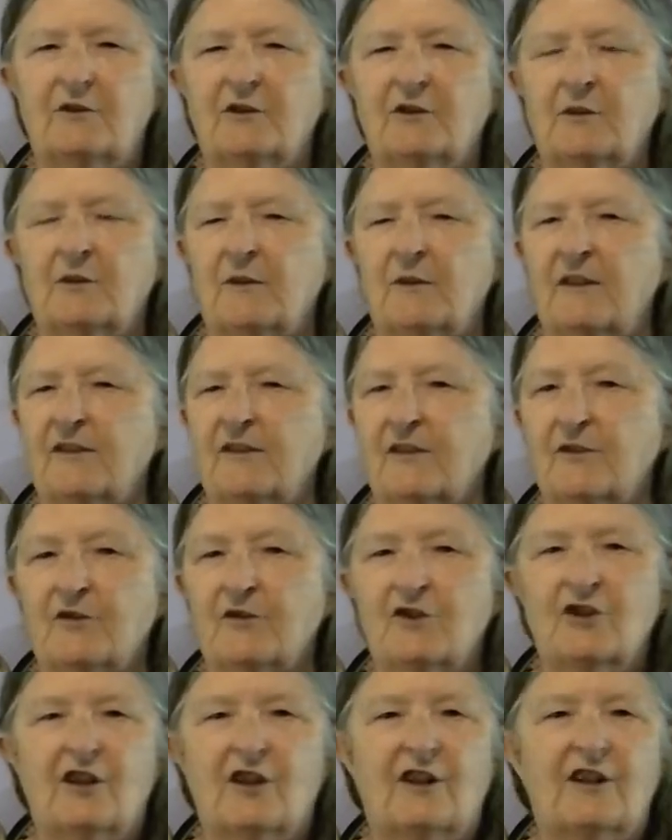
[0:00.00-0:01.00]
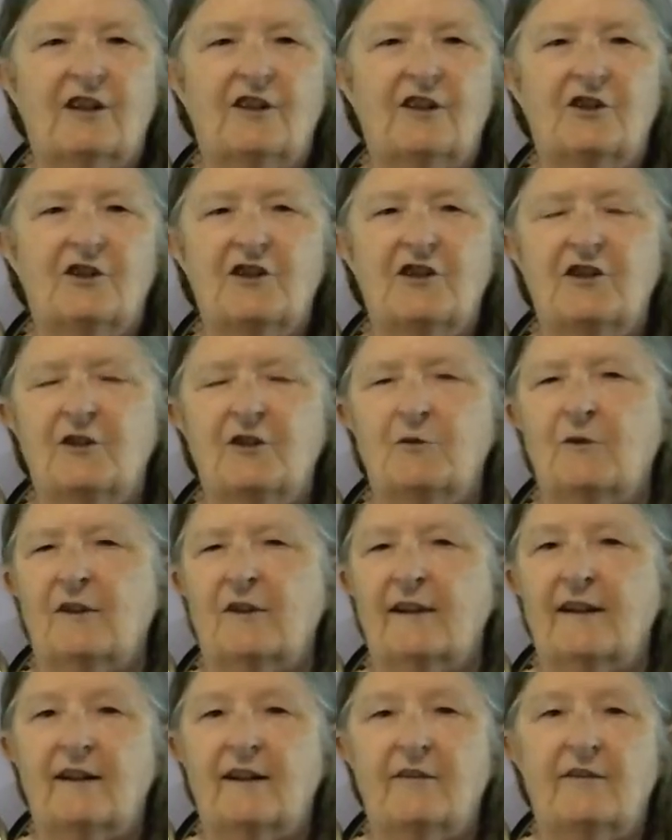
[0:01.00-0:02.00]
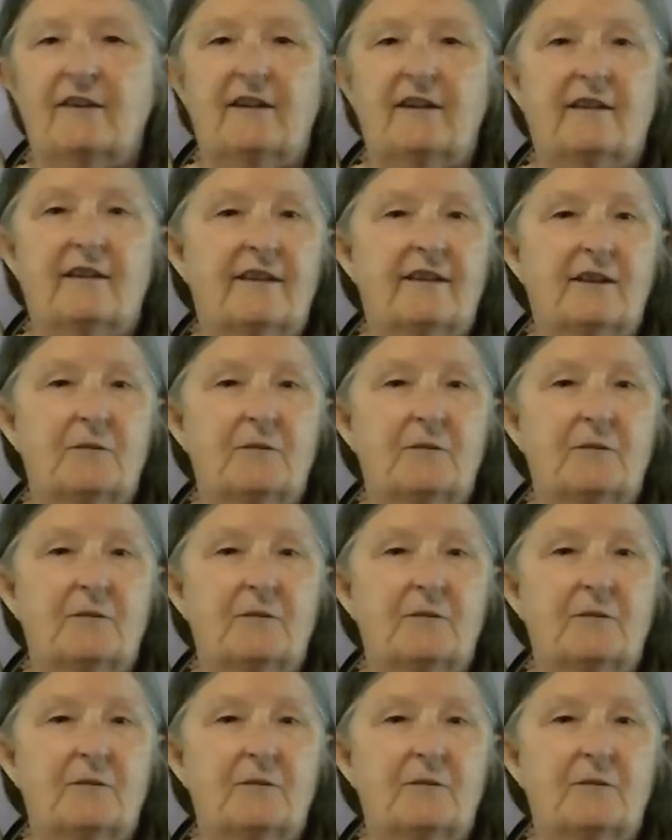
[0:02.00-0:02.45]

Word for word: nobody's in charge, didn't want to have any of that